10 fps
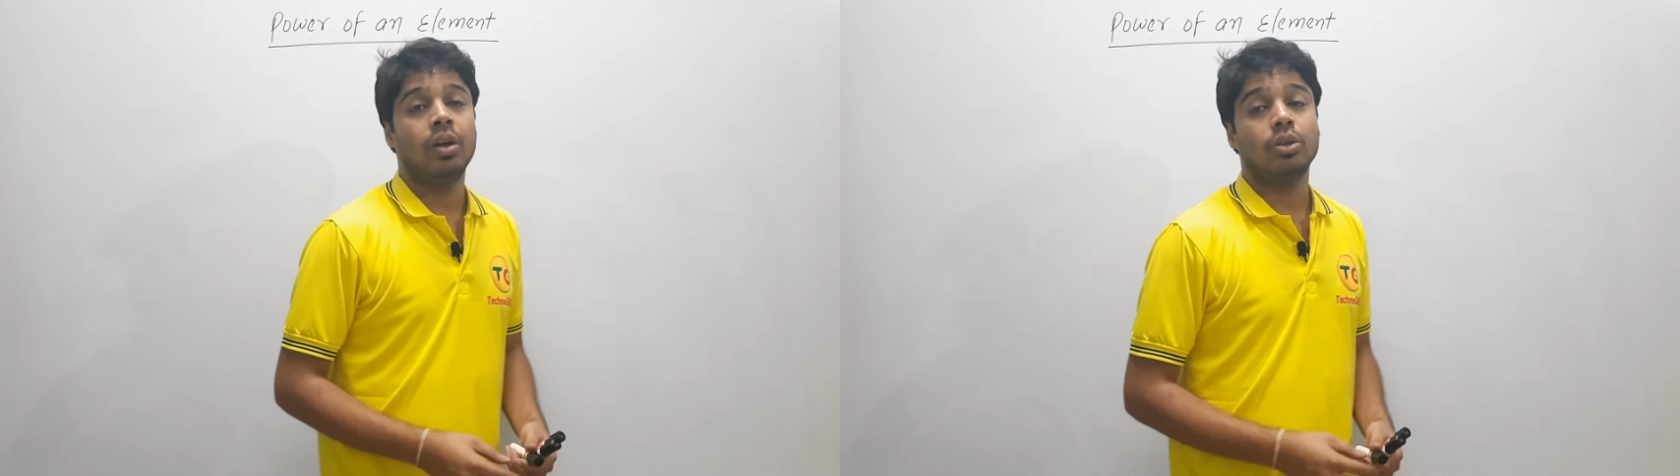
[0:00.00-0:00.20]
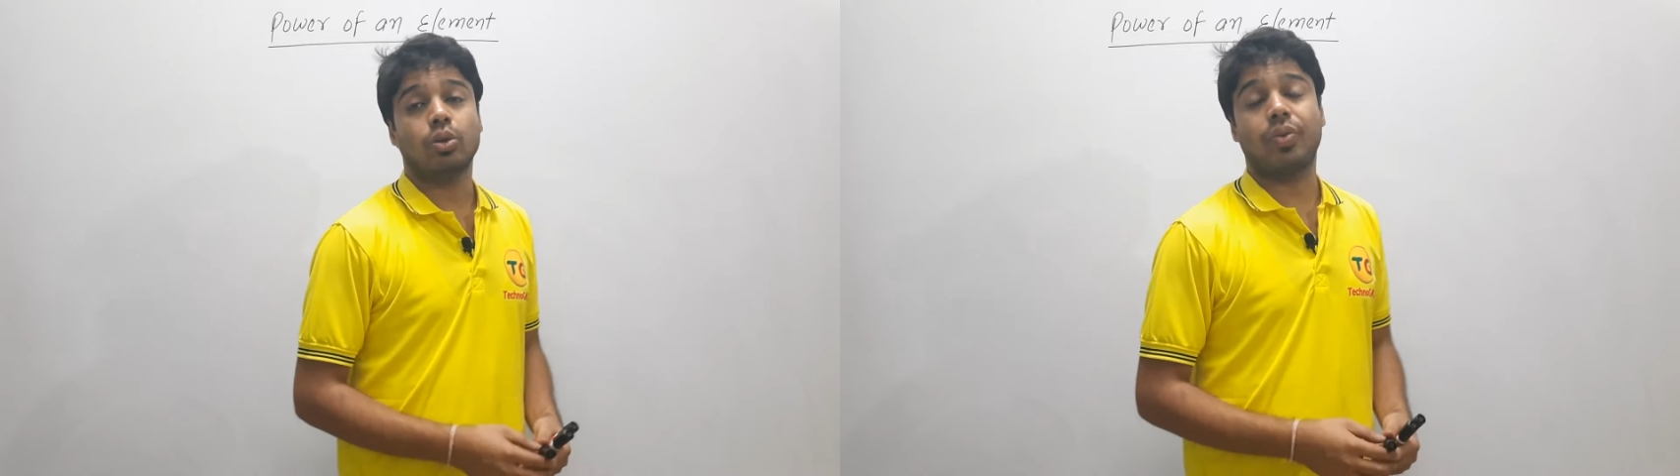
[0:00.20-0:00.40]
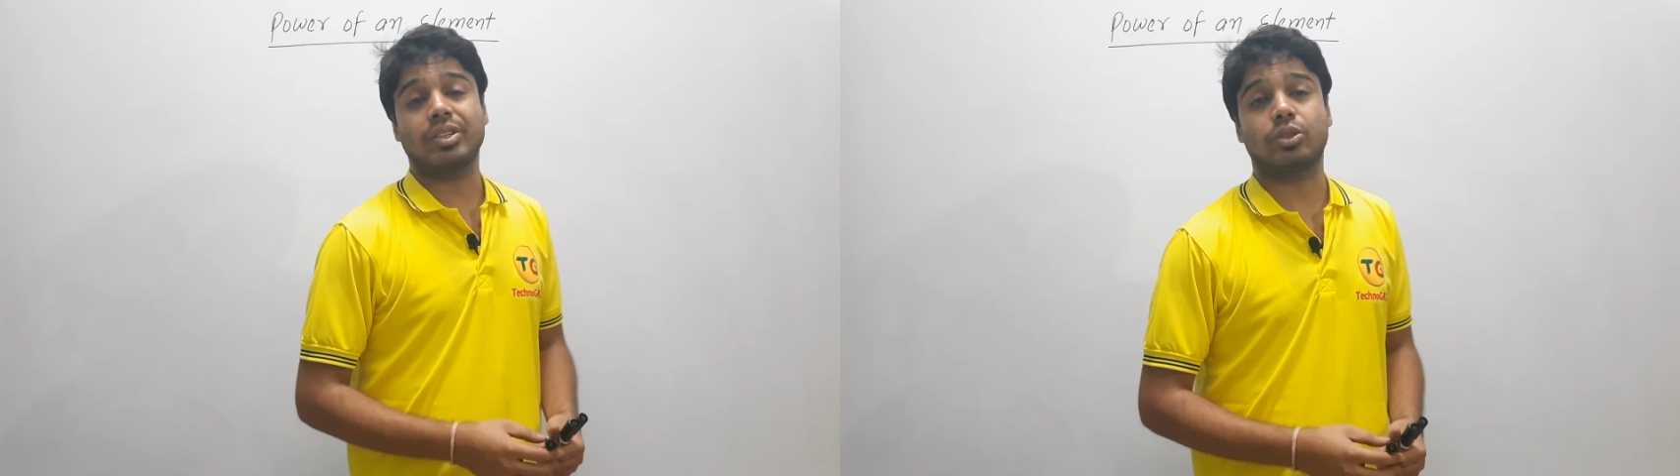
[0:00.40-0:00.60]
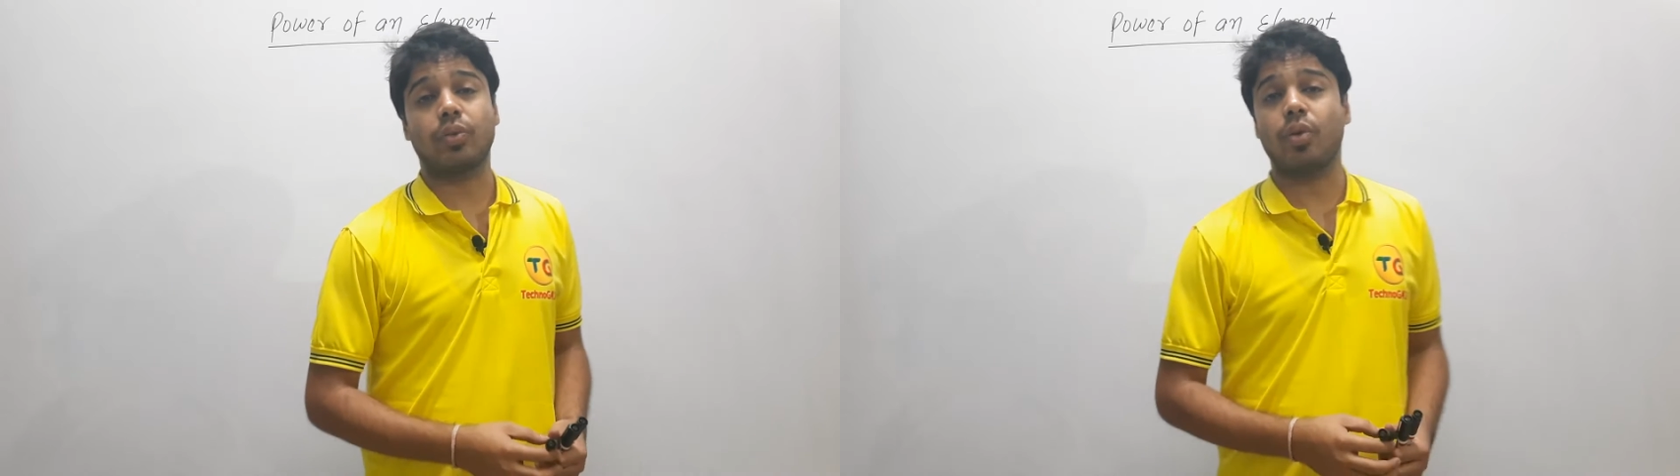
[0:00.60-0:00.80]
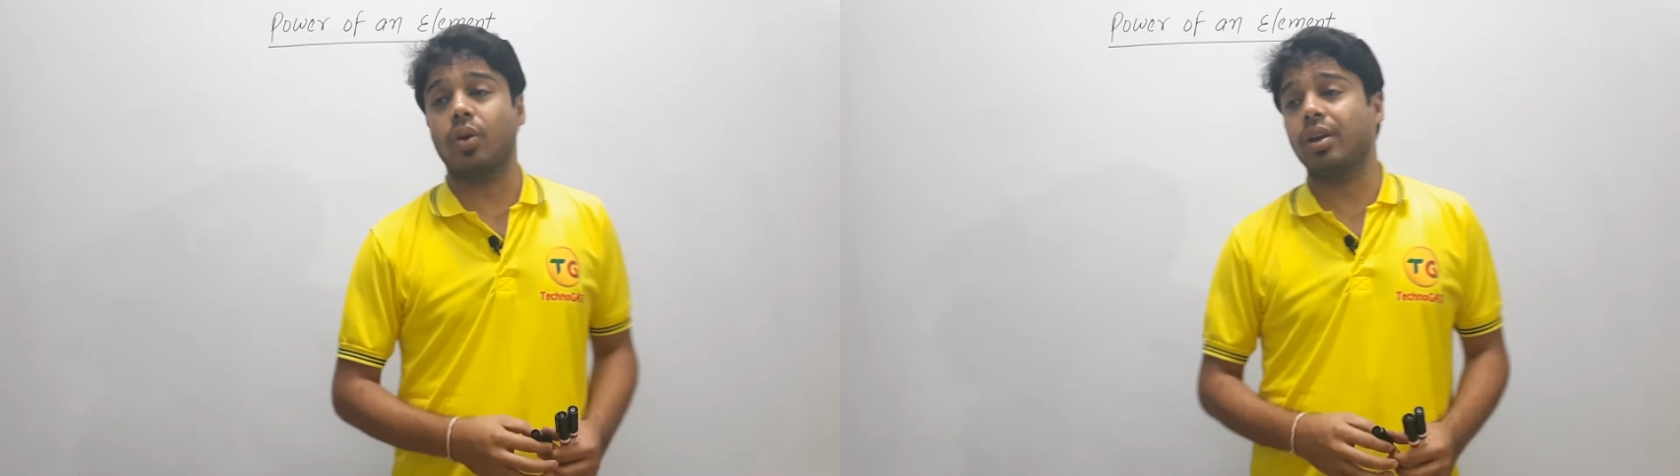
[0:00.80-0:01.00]
So first
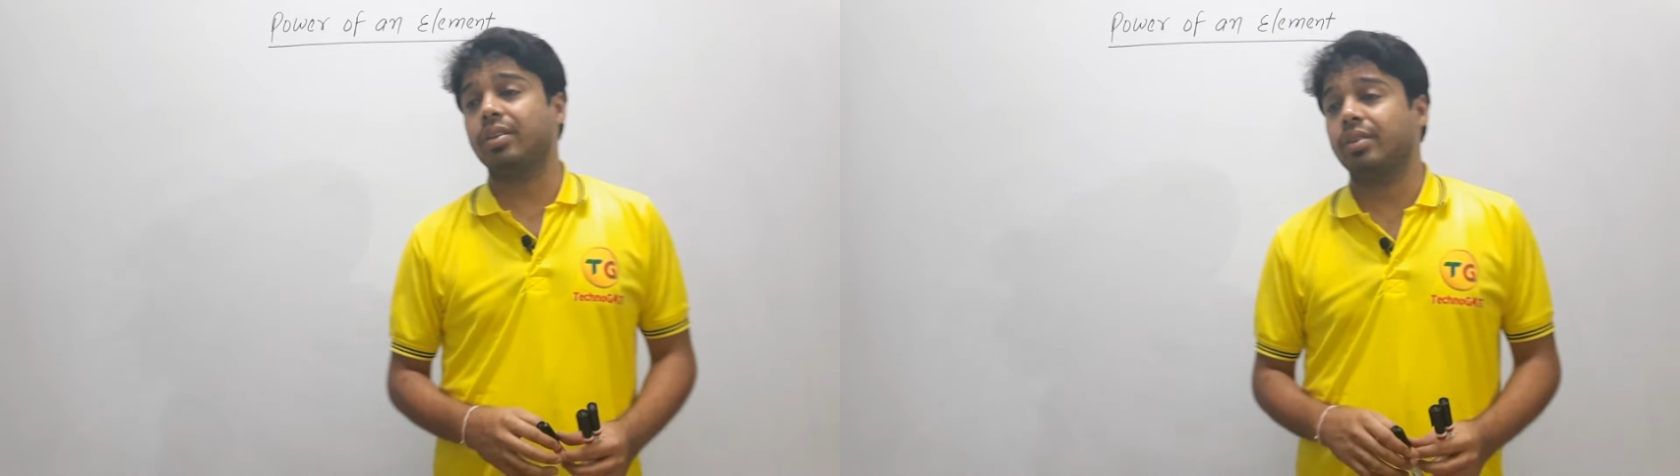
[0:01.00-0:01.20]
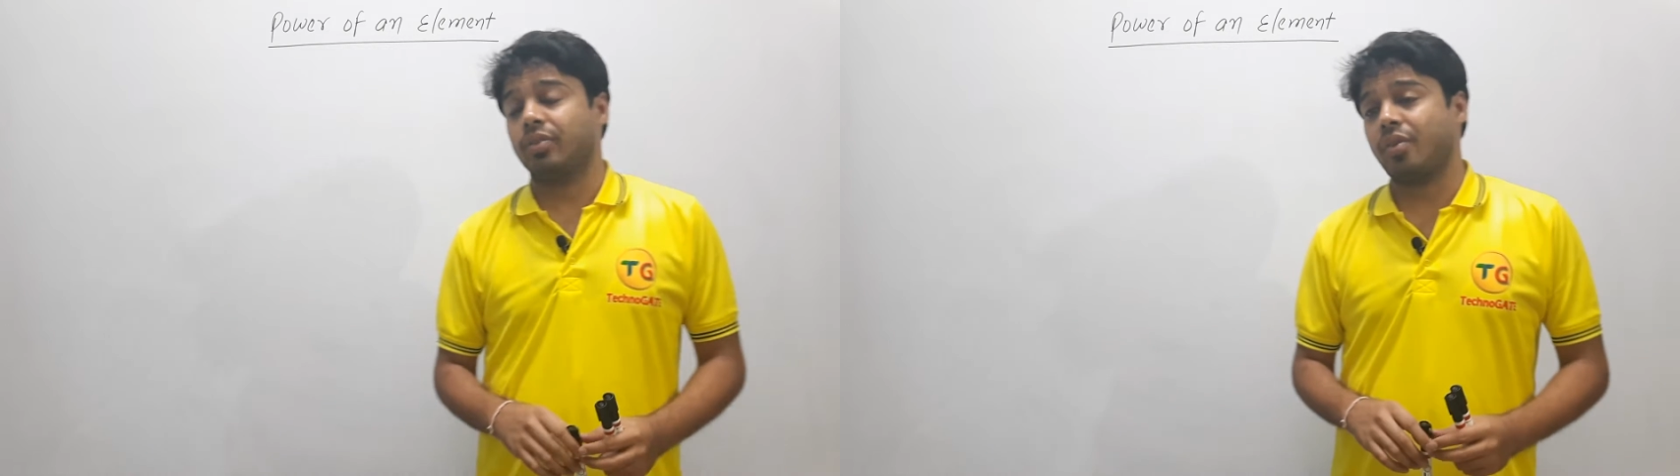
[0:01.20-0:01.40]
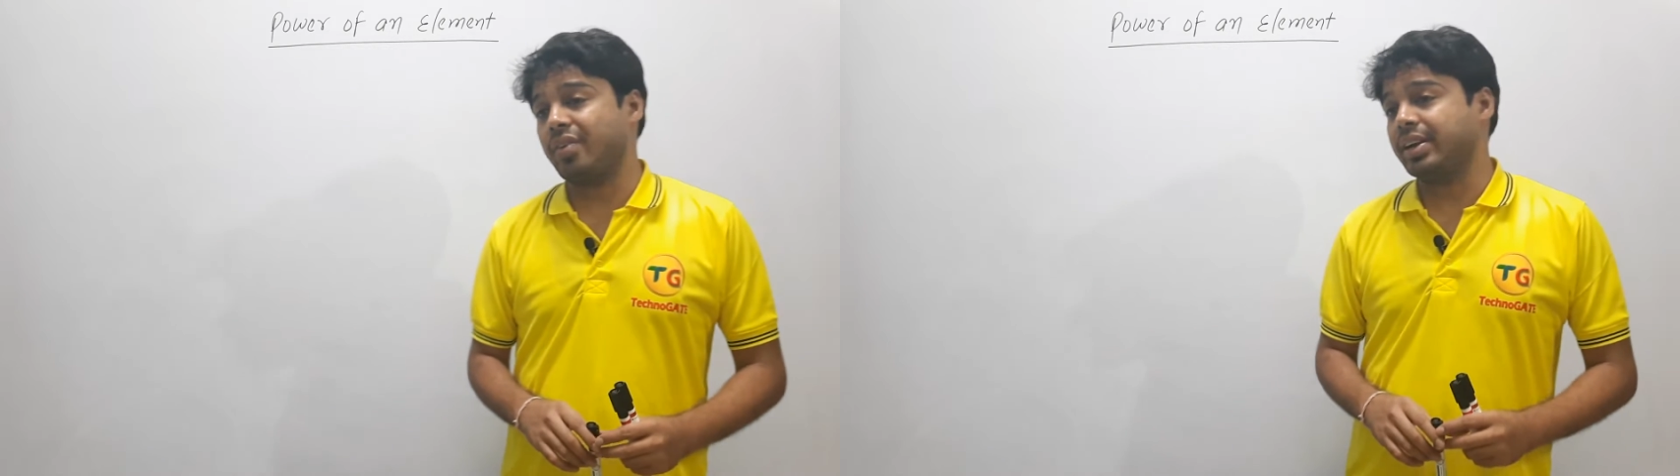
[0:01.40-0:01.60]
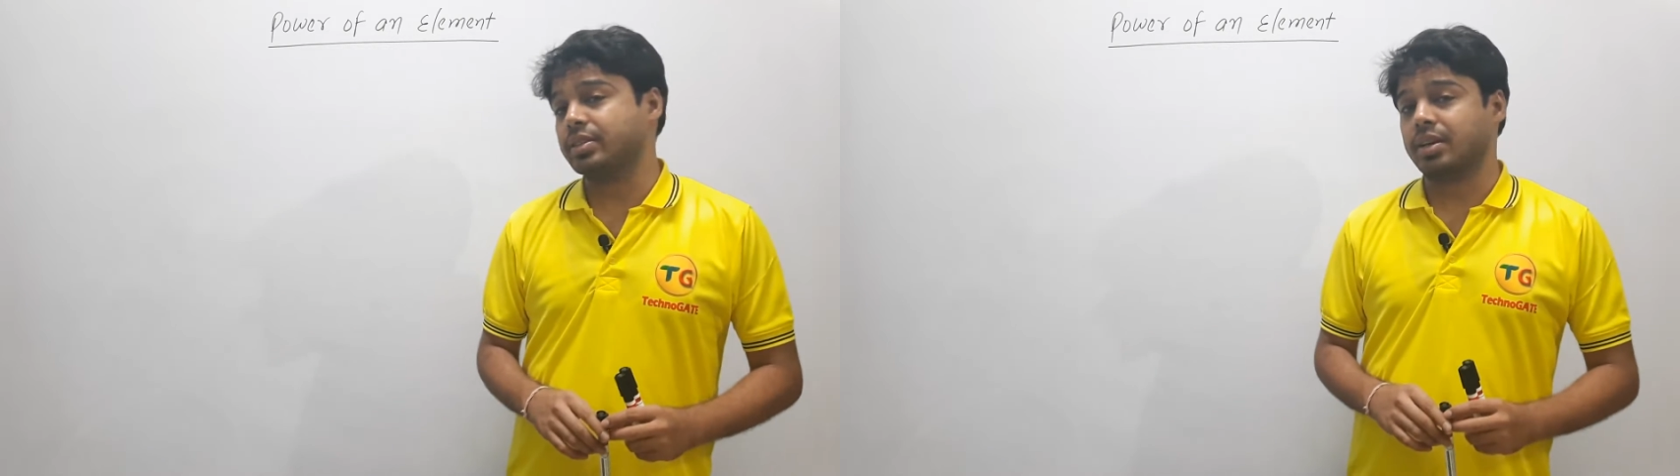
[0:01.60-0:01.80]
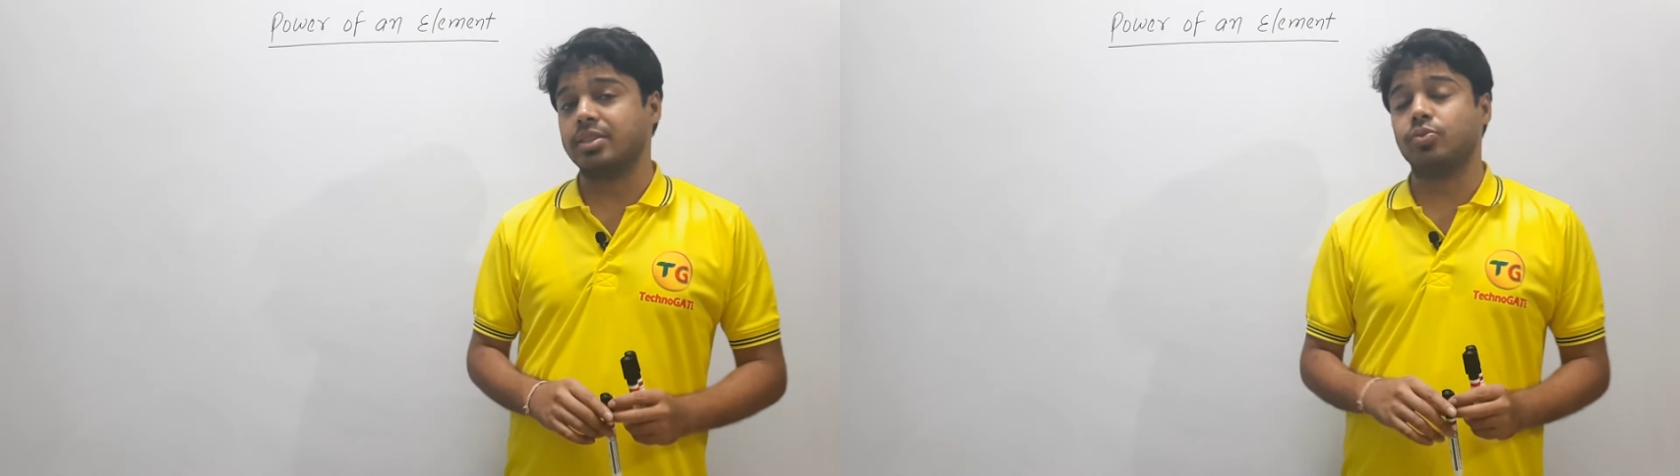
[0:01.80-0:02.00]
of all, we will discuss